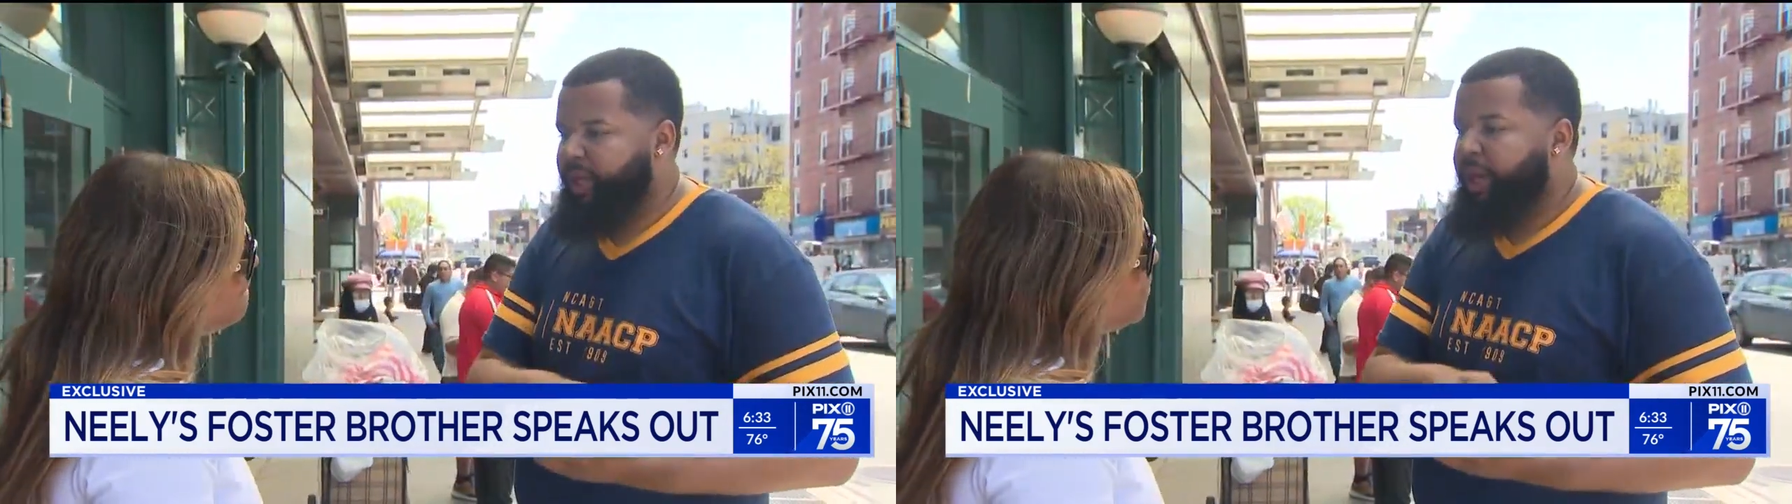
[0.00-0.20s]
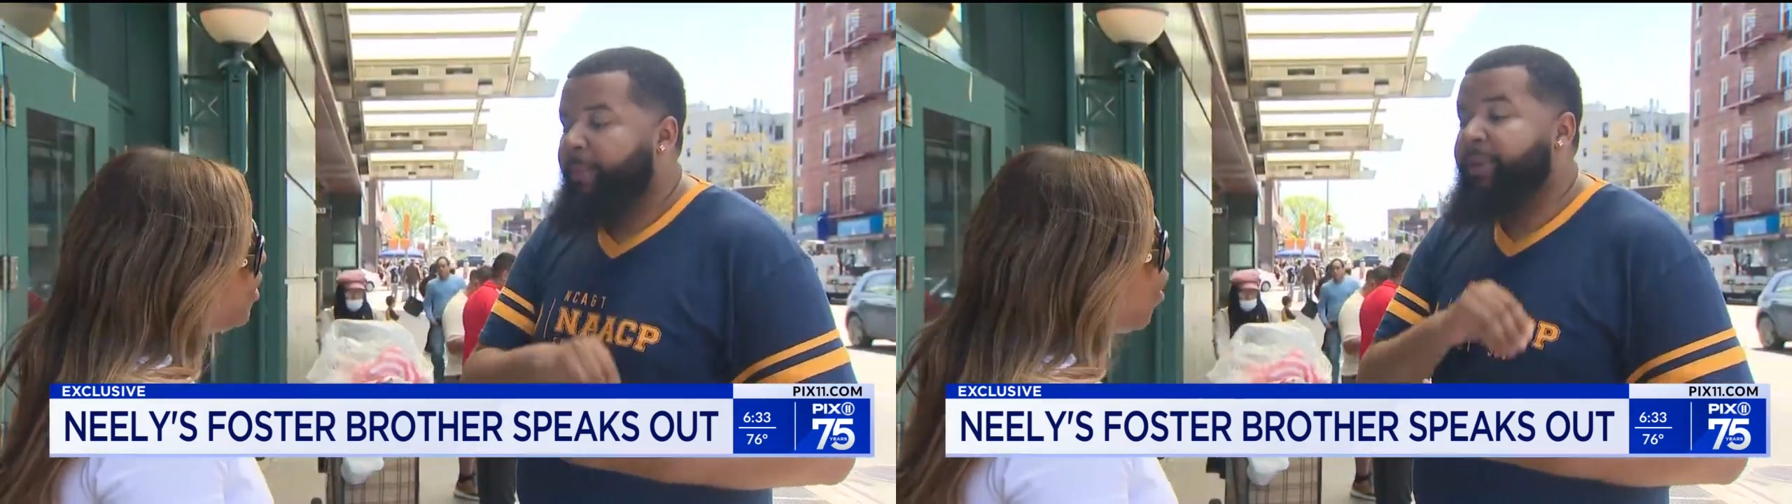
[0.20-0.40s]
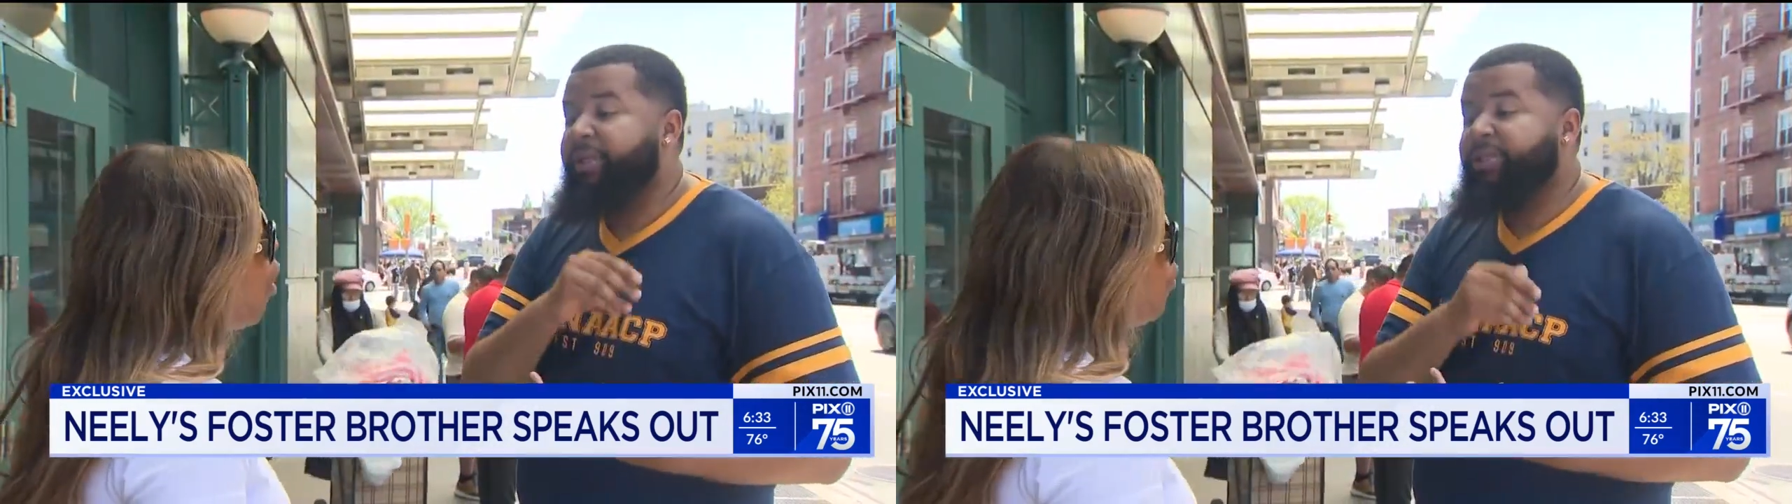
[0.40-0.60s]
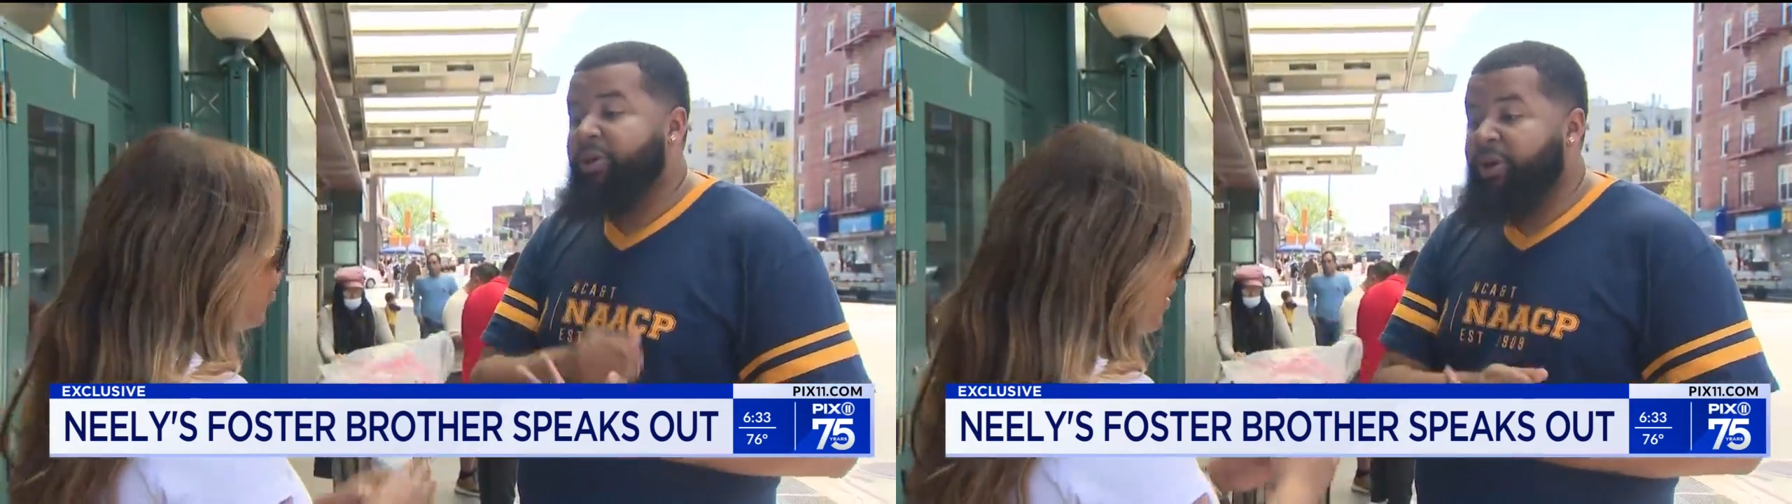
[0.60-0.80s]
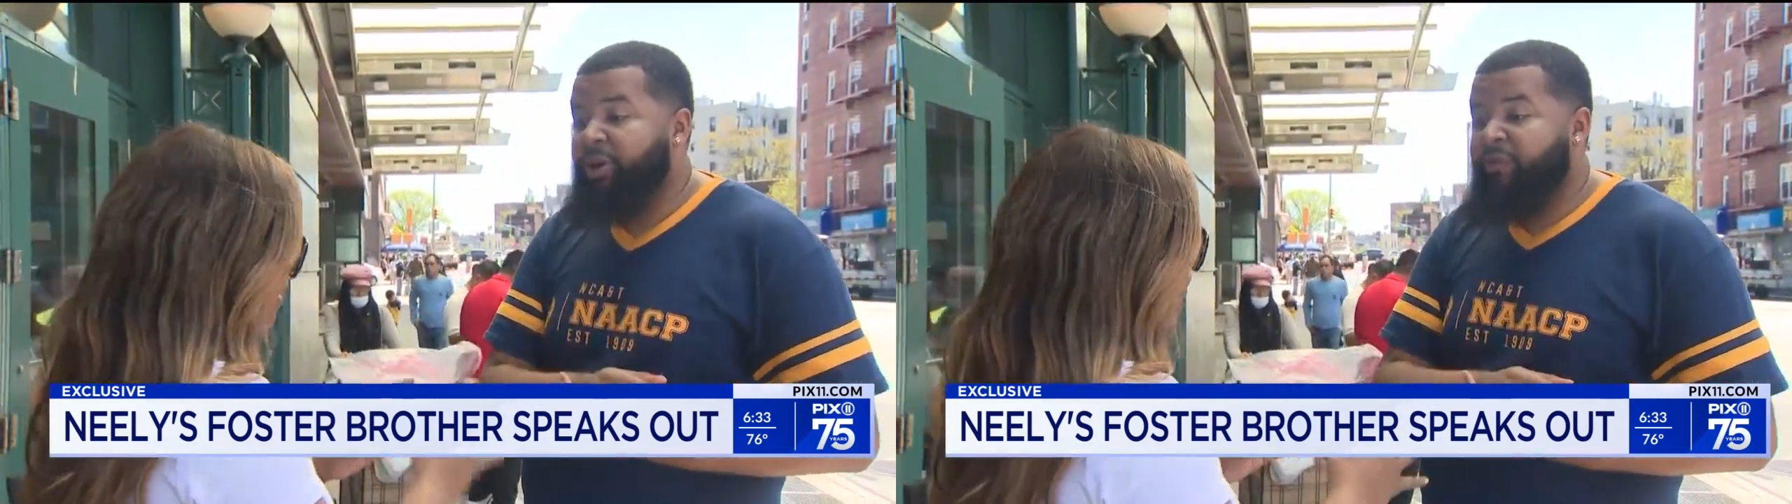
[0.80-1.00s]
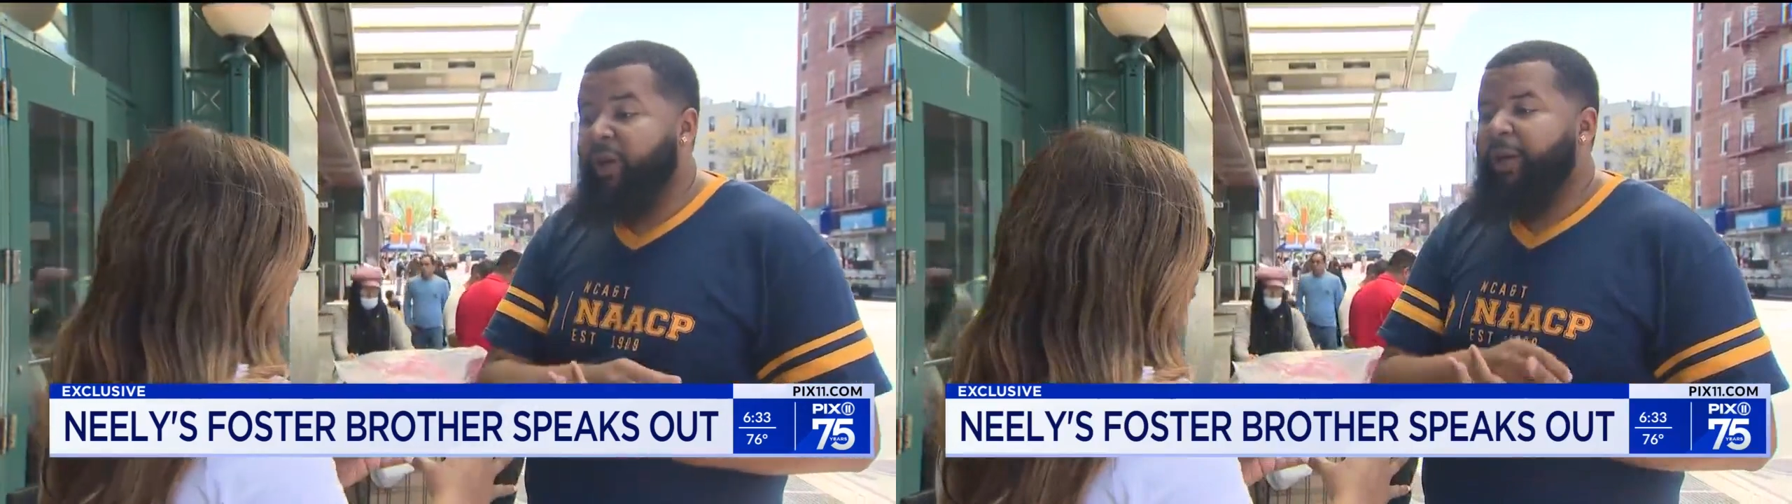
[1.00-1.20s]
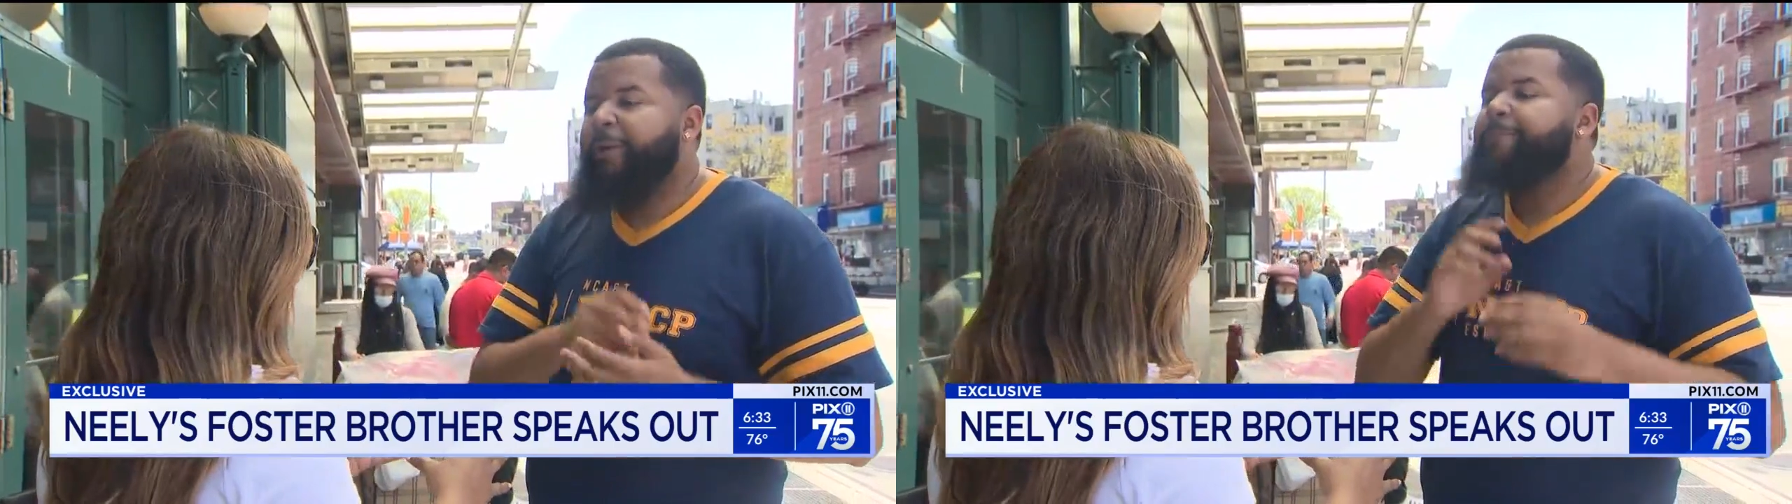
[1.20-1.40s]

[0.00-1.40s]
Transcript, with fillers: two were products of